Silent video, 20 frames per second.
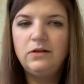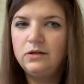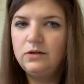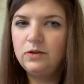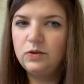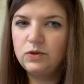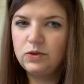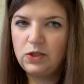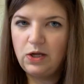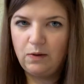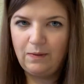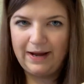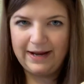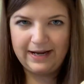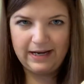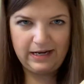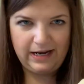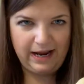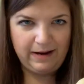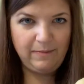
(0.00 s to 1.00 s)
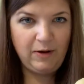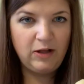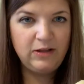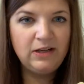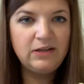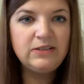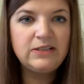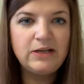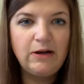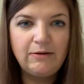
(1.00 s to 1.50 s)
So I can name all
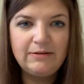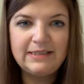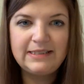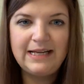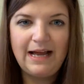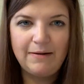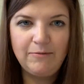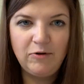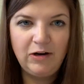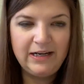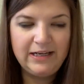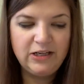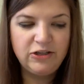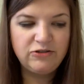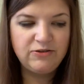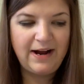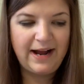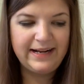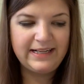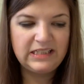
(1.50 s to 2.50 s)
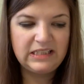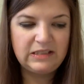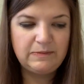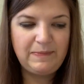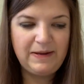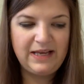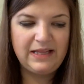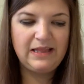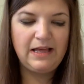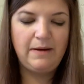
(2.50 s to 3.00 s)
those notes. Now I'm going to try and
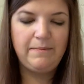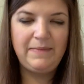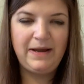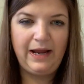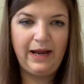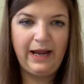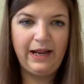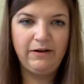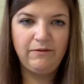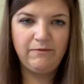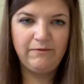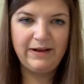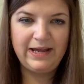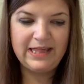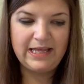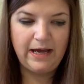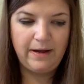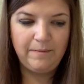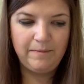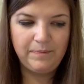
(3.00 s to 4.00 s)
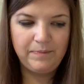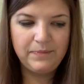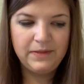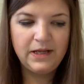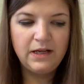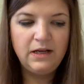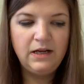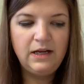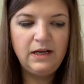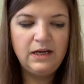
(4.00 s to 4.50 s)
speak them in rhythm.
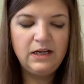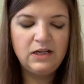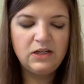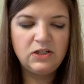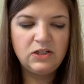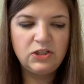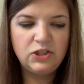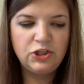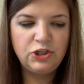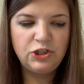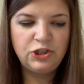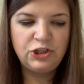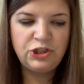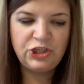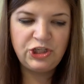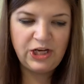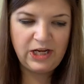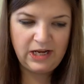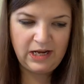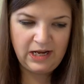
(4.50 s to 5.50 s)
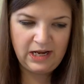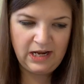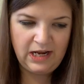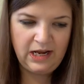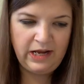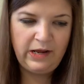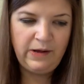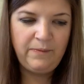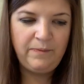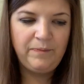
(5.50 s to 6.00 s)

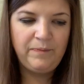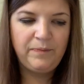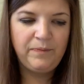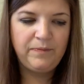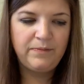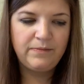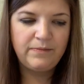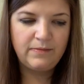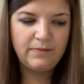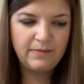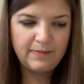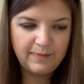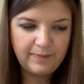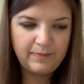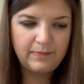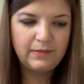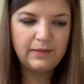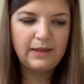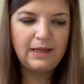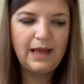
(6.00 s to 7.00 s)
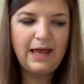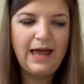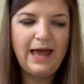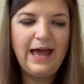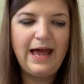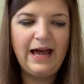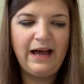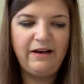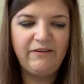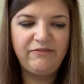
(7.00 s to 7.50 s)
G,
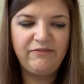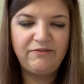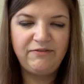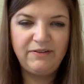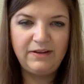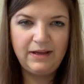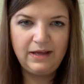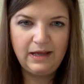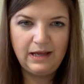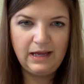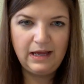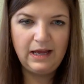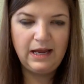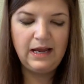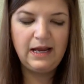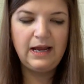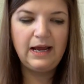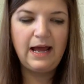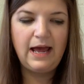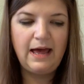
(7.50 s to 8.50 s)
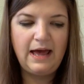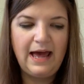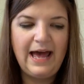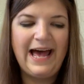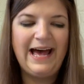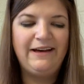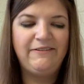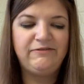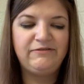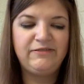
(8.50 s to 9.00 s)
F, E,
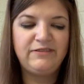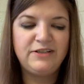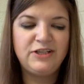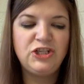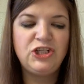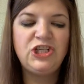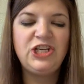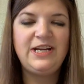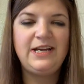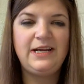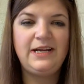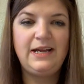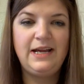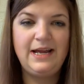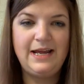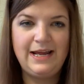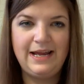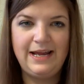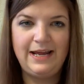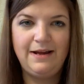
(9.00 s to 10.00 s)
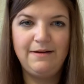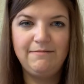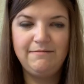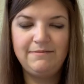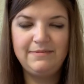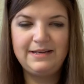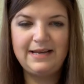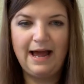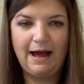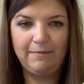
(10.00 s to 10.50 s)
F, G, E.
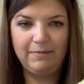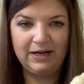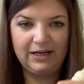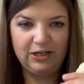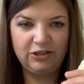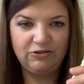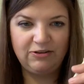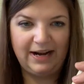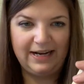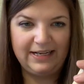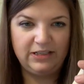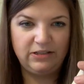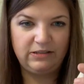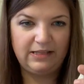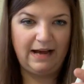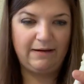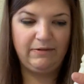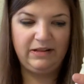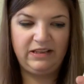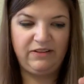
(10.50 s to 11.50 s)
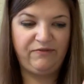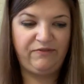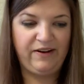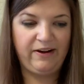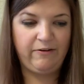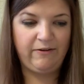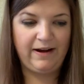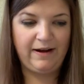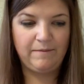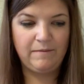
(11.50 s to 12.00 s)
Now I'm going to try and do that with the
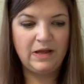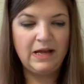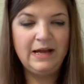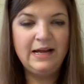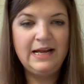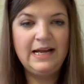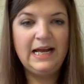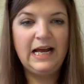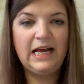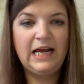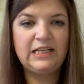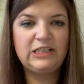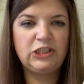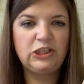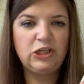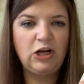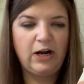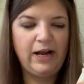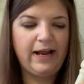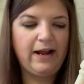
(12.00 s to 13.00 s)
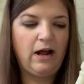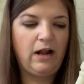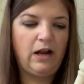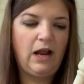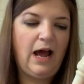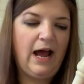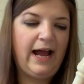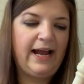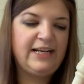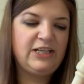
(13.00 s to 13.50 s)
fingering. It's starting on
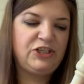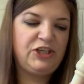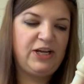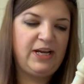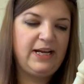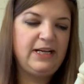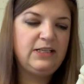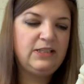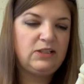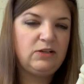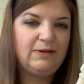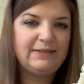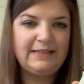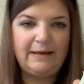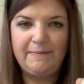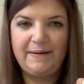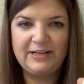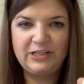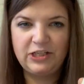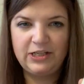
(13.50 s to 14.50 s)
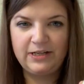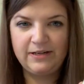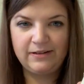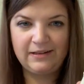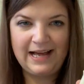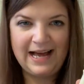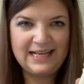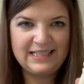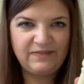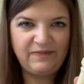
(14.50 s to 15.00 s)
high G. So as I mentioned in the
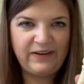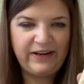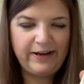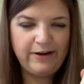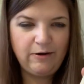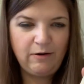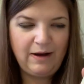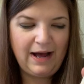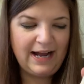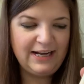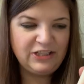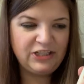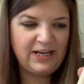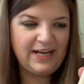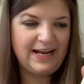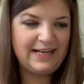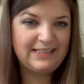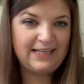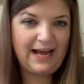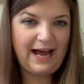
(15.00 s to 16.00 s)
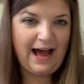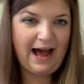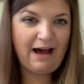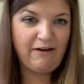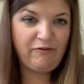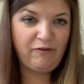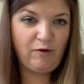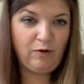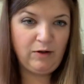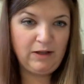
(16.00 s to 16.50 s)
last video, high G has a
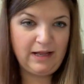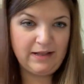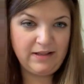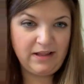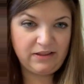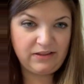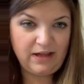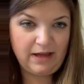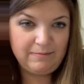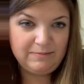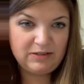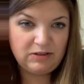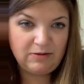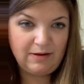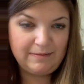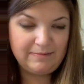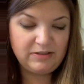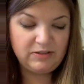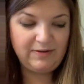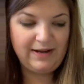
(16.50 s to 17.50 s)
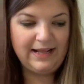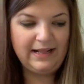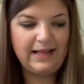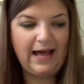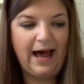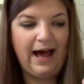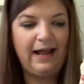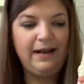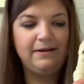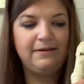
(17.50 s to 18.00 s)
half hole on the thumb. So I'm doing
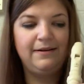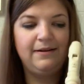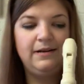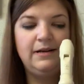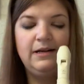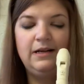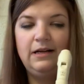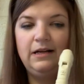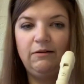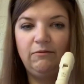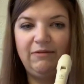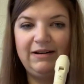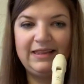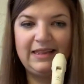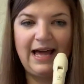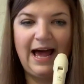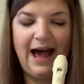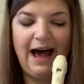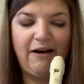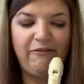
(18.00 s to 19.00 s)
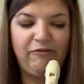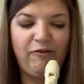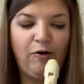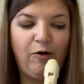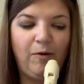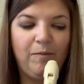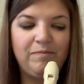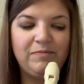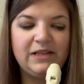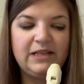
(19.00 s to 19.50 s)
that with the half
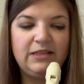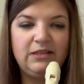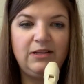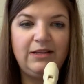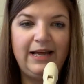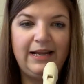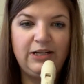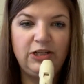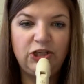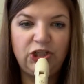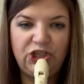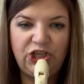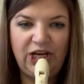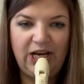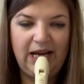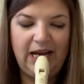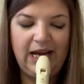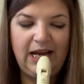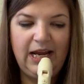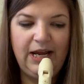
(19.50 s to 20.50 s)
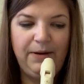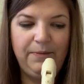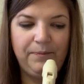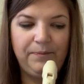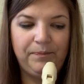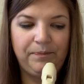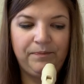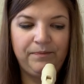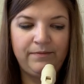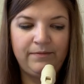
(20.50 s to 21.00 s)
hole. So then G,
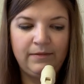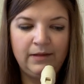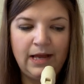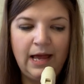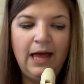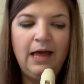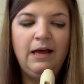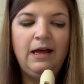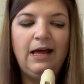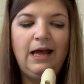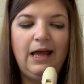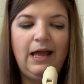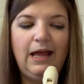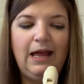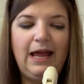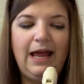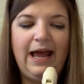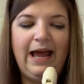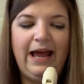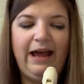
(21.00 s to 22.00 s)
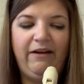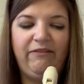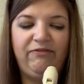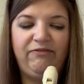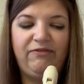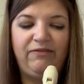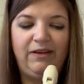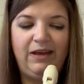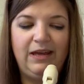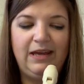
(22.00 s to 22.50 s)

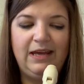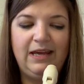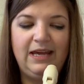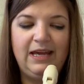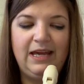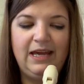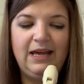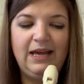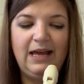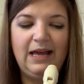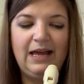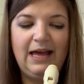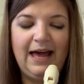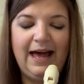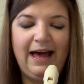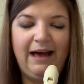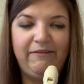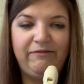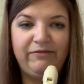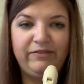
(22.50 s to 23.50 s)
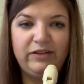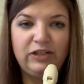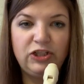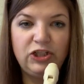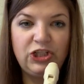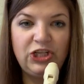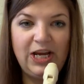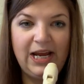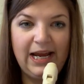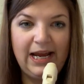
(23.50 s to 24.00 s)
F, E, F,
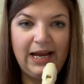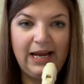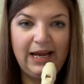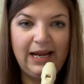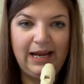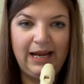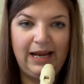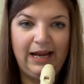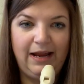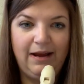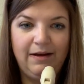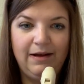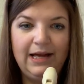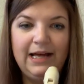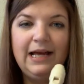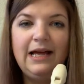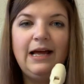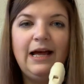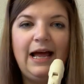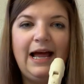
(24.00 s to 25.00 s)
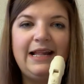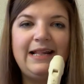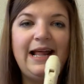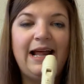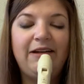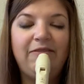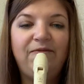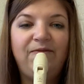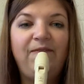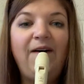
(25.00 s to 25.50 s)
G, E. And
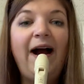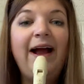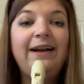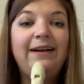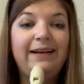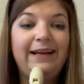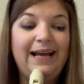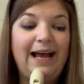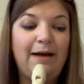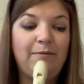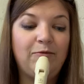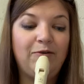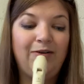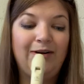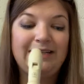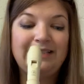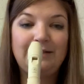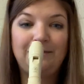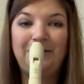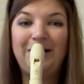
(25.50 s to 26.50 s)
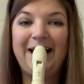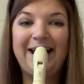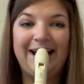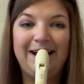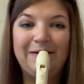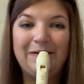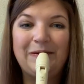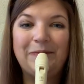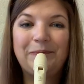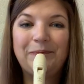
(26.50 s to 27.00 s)
then finally, I'm going to play
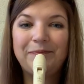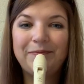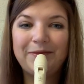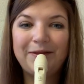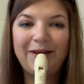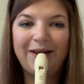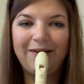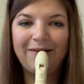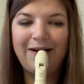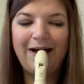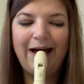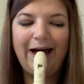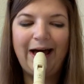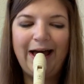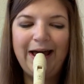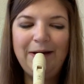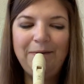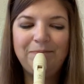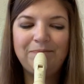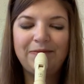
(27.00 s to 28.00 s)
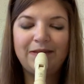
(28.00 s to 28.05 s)
it. Okay?